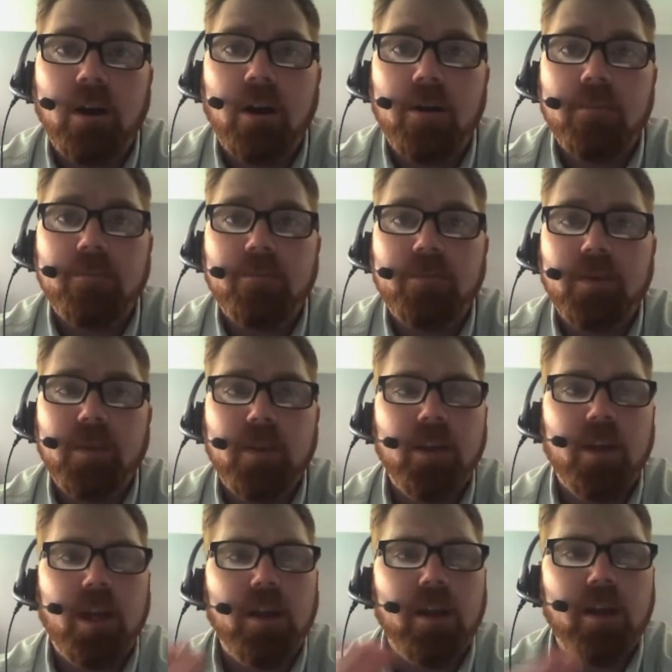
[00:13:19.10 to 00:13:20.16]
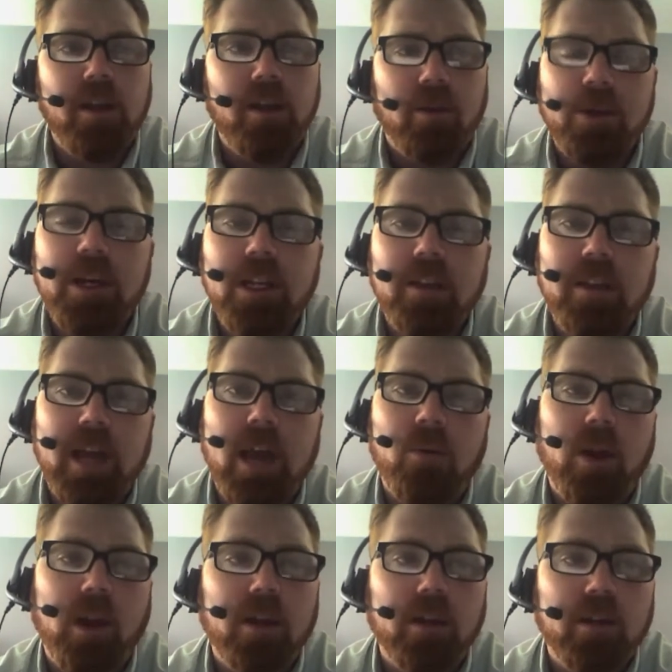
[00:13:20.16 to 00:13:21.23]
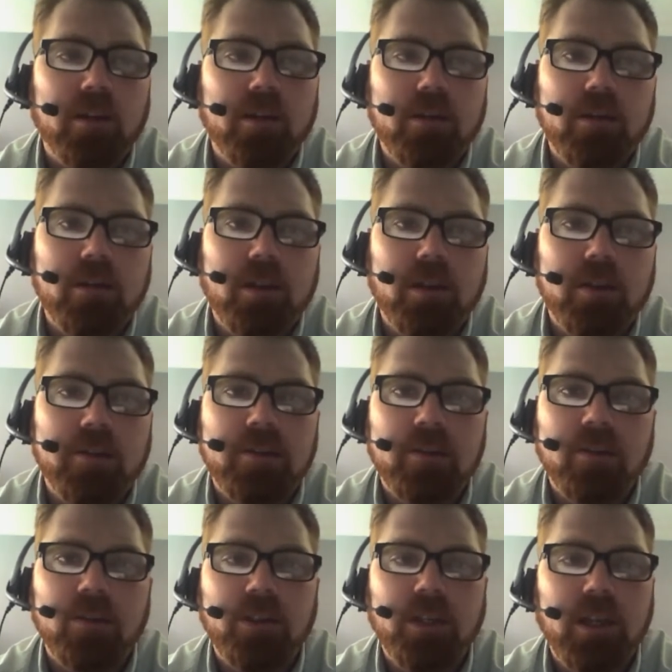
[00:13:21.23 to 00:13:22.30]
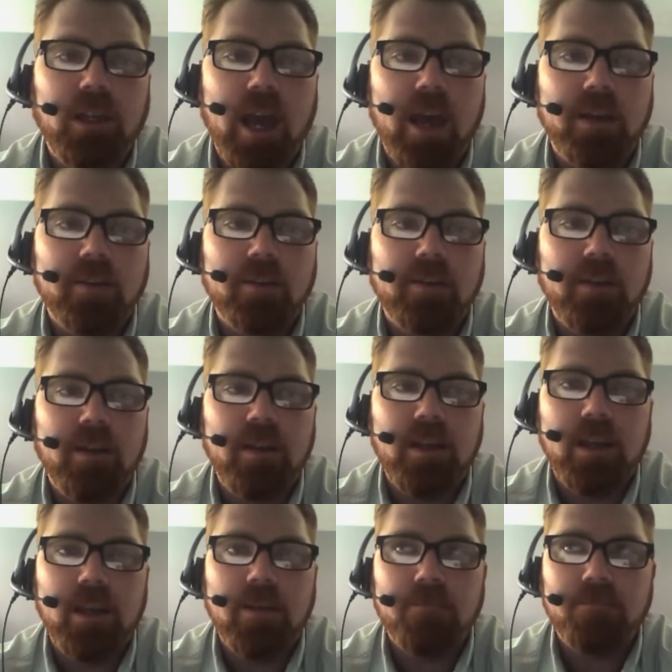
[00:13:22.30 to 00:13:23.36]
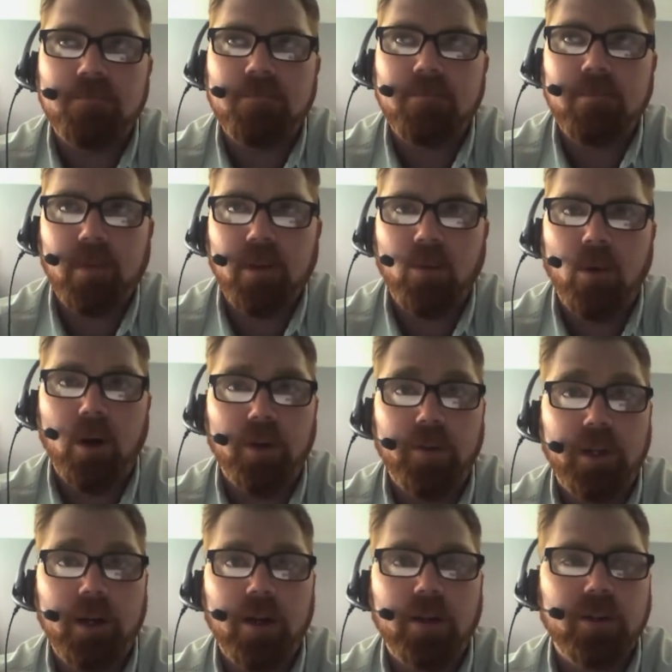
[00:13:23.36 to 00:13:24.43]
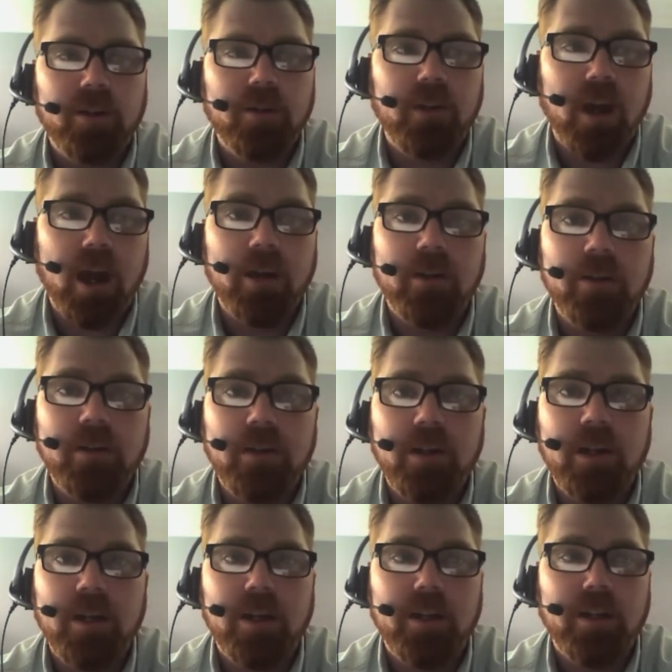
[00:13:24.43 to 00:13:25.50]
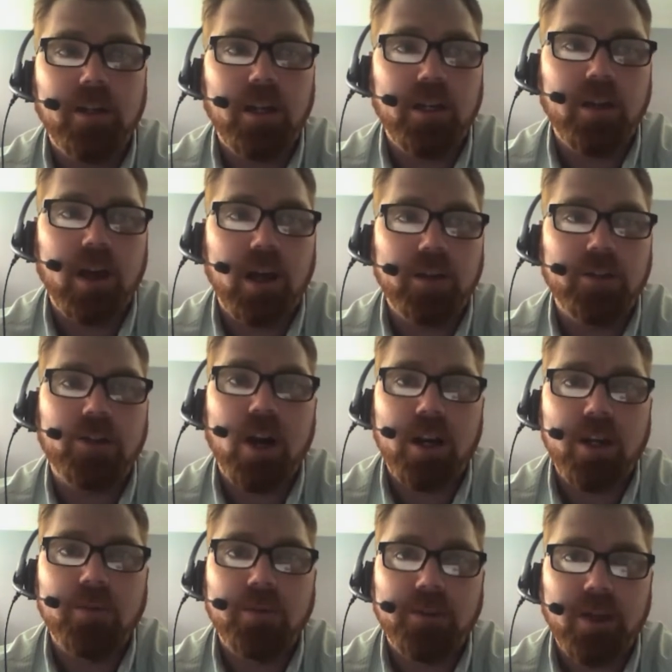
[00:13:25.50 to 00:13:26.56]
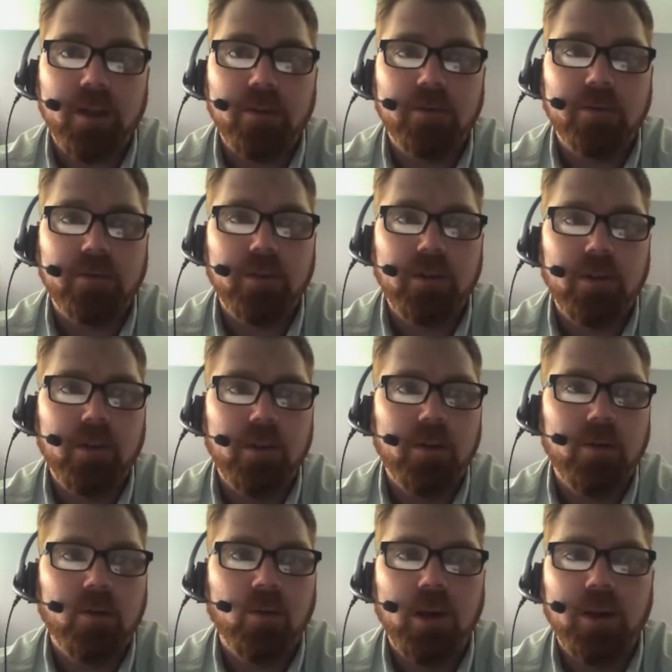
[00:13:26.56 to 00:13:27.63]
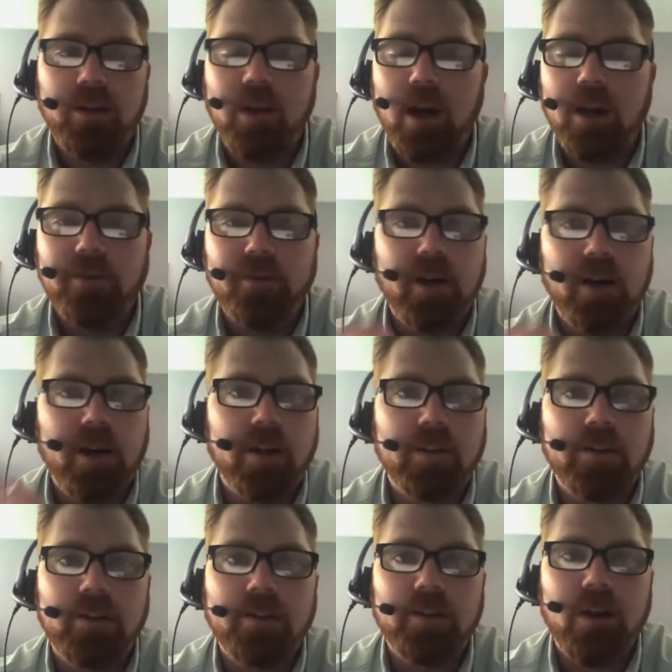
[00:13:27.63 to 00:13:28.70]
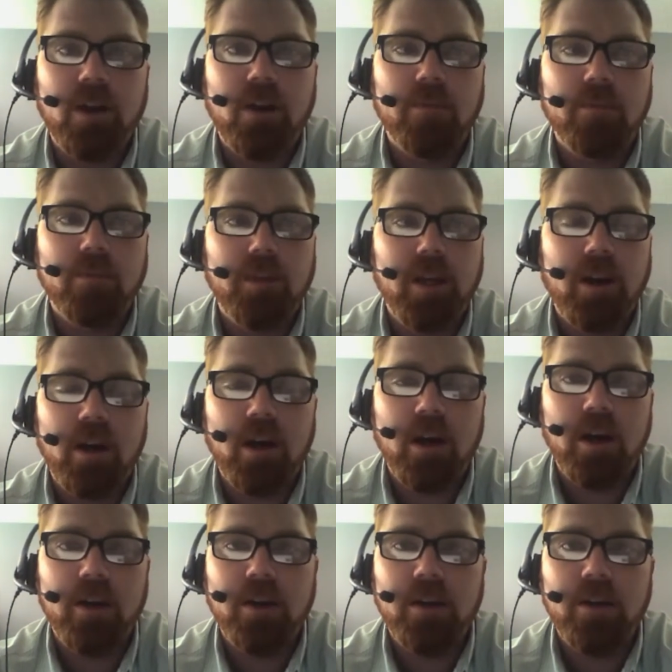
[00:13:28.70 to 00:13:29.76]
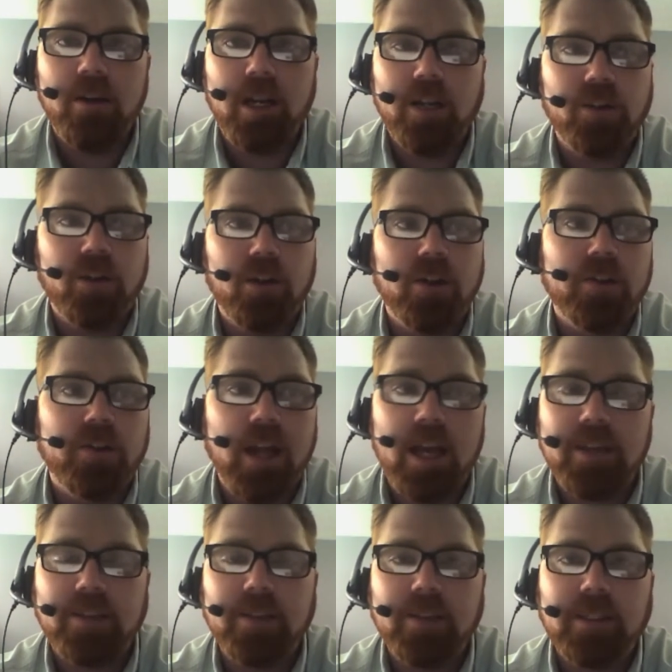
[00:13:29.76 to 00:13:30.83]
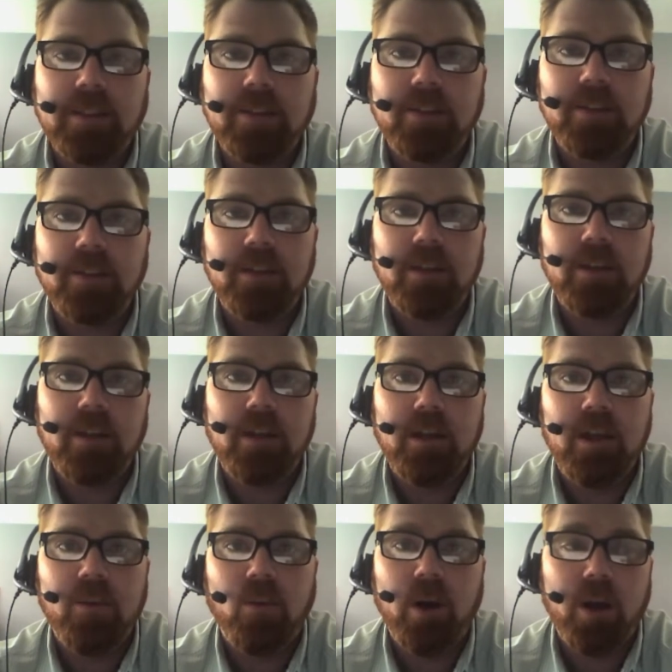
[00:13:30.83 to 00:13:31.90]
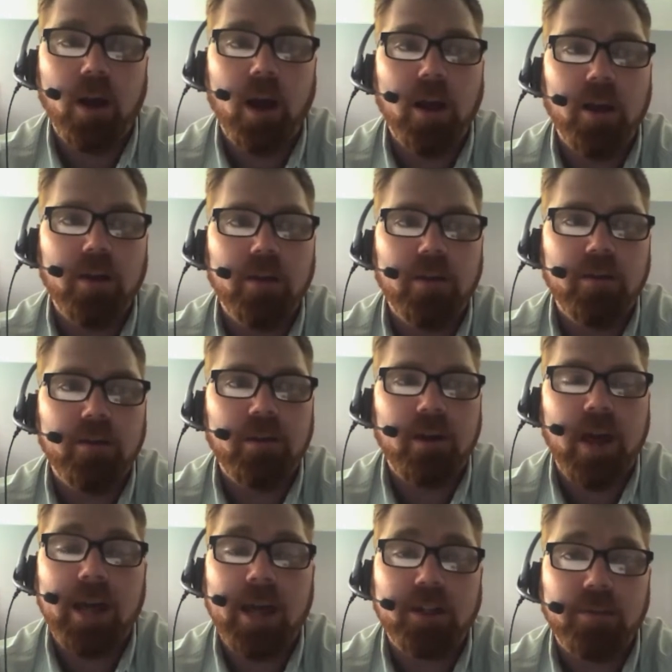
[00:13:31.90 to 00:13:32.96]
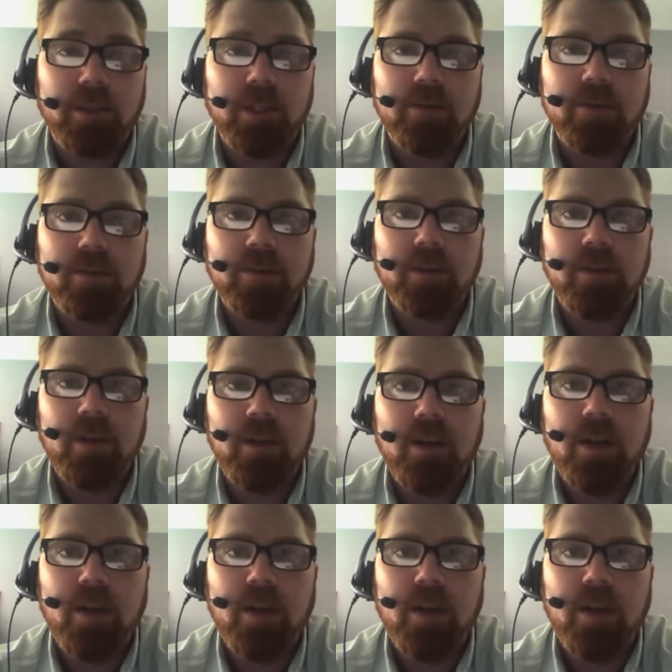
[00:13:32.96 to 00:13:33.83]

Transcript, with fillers: Um, and reading that way is looking at the what the character of God in in God's triune self, with God's various um, uh, natures and essences and whatnot, attributes,